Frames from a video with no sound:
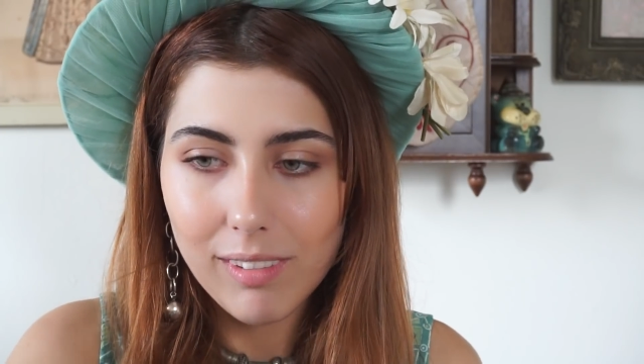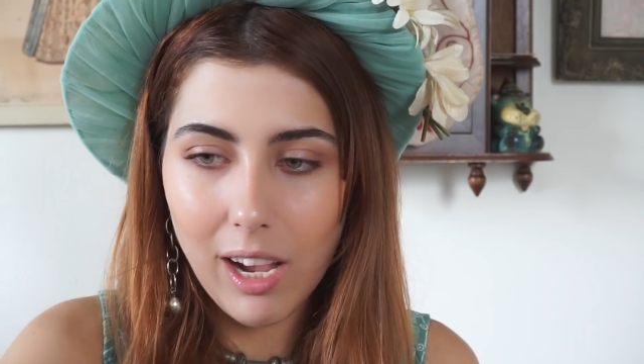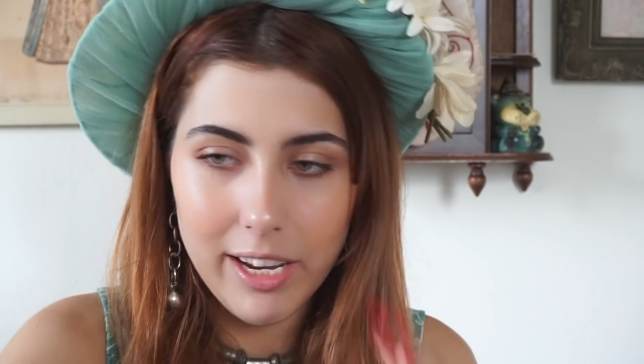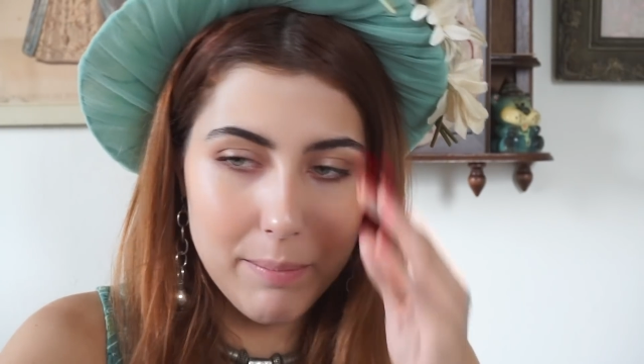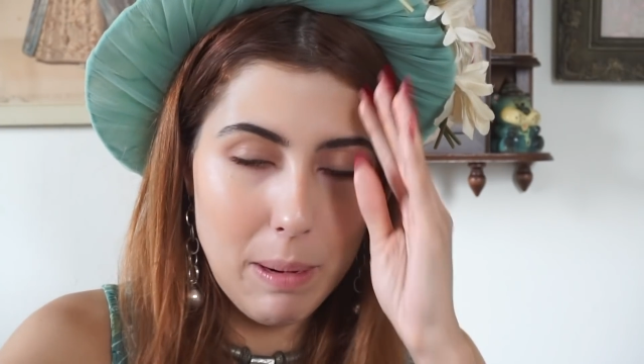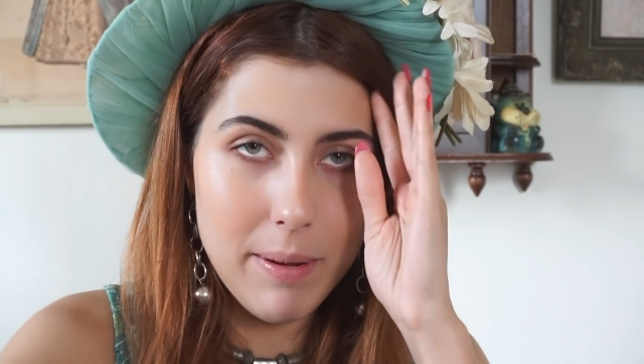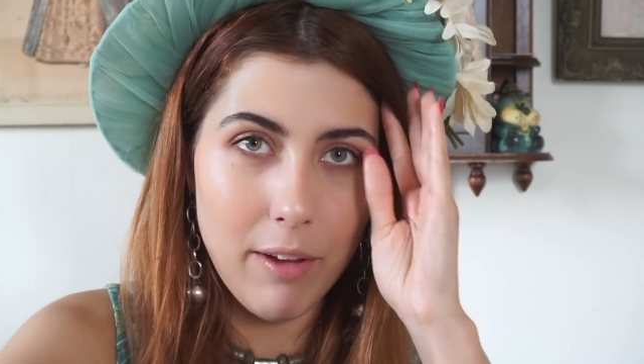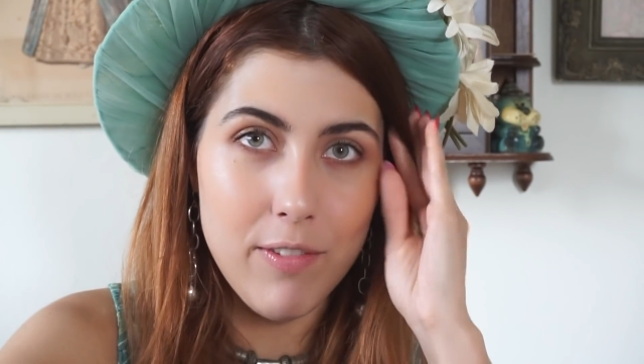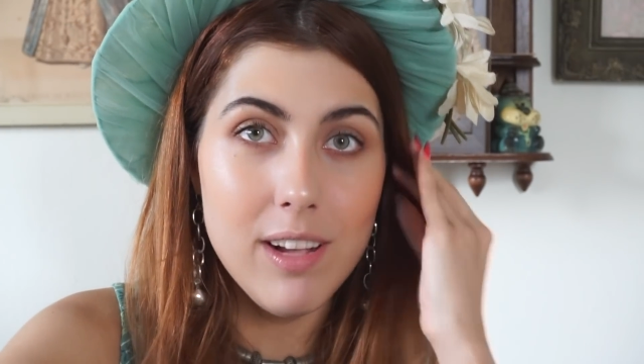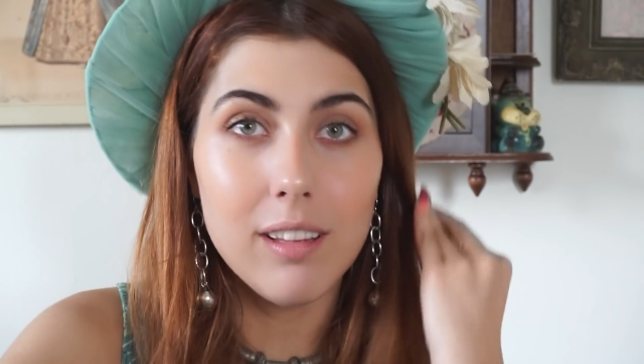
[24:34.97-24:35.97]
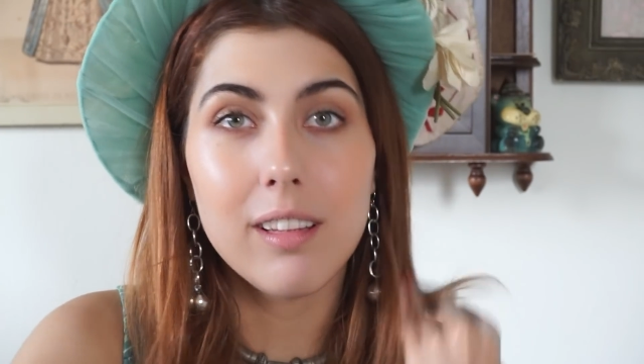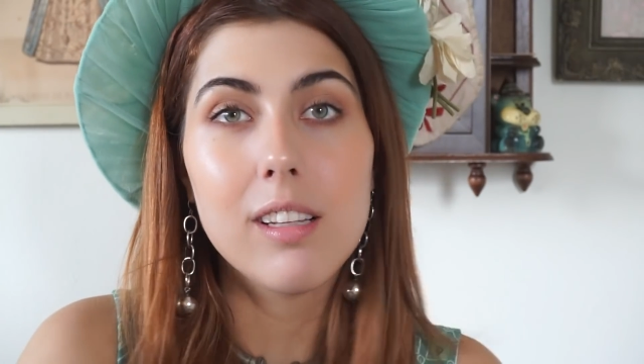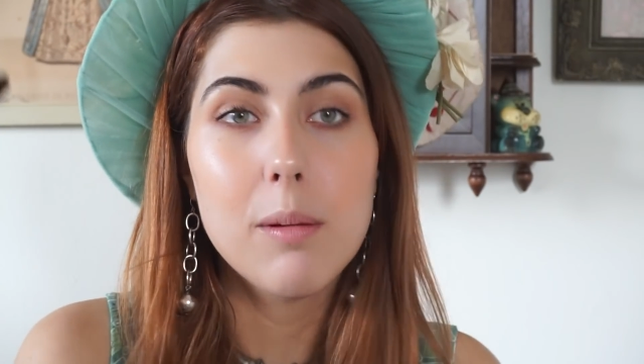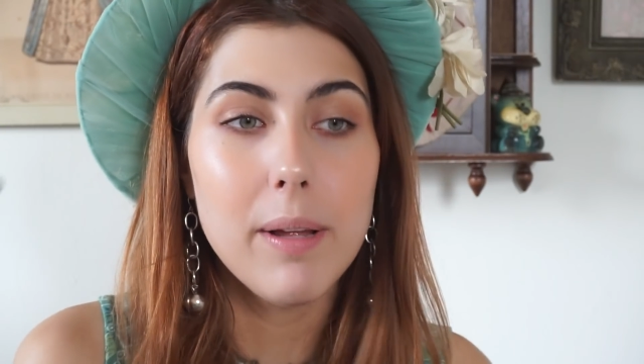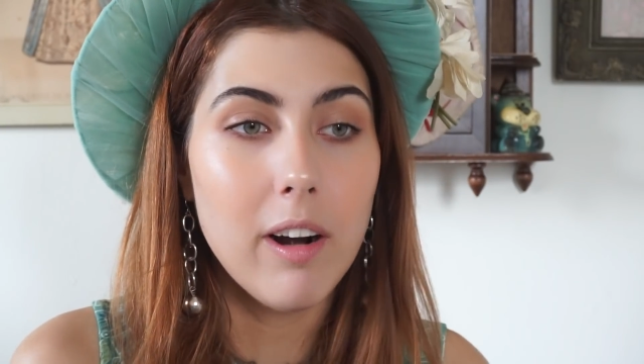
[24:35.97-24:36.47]
maybe I feel a
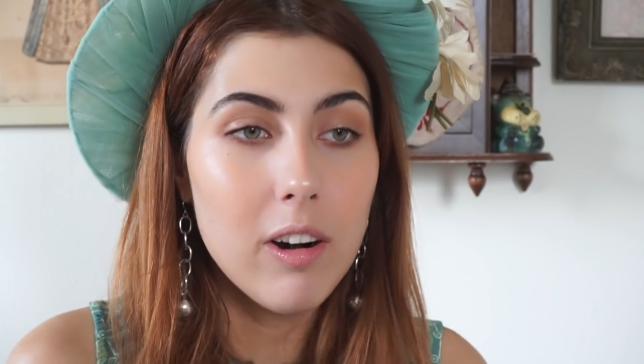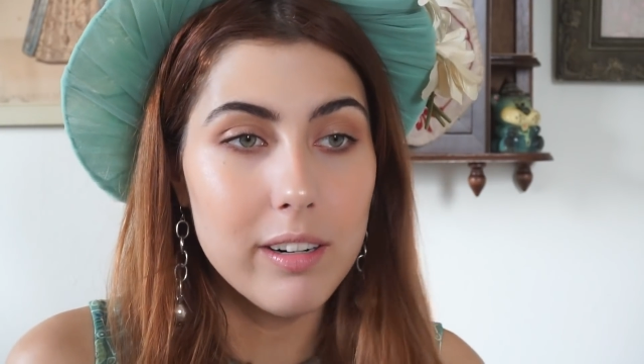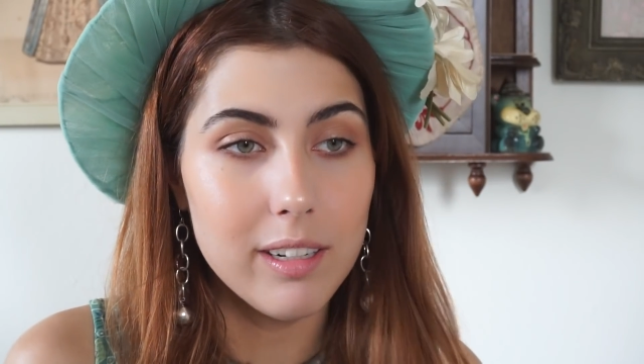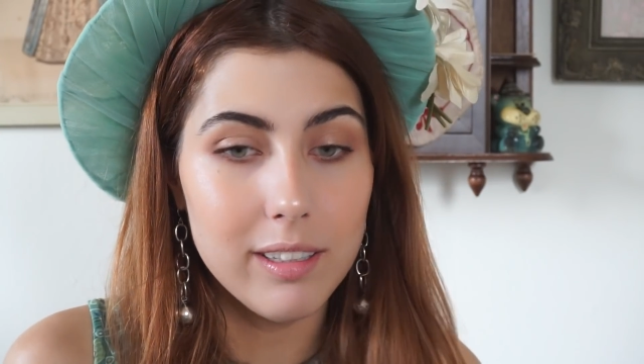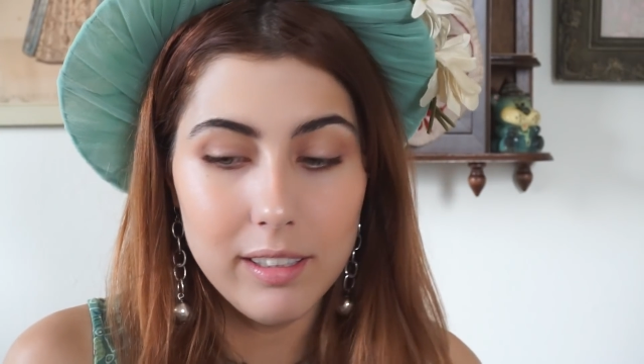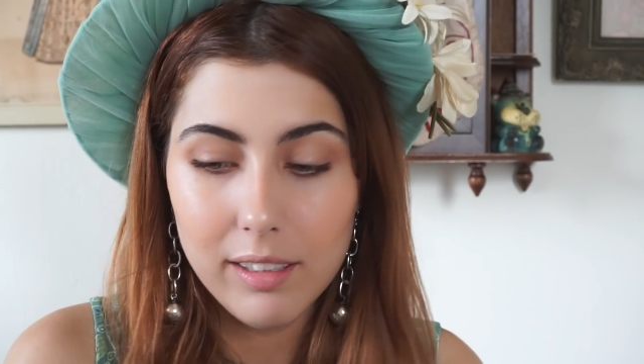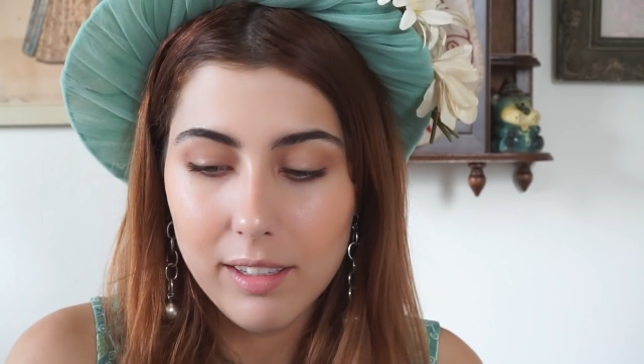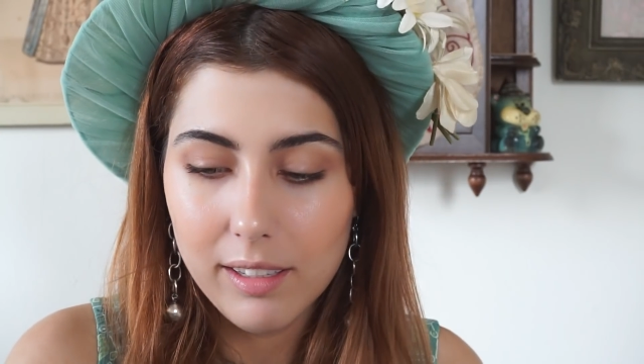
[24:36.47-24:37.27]
little bit harder.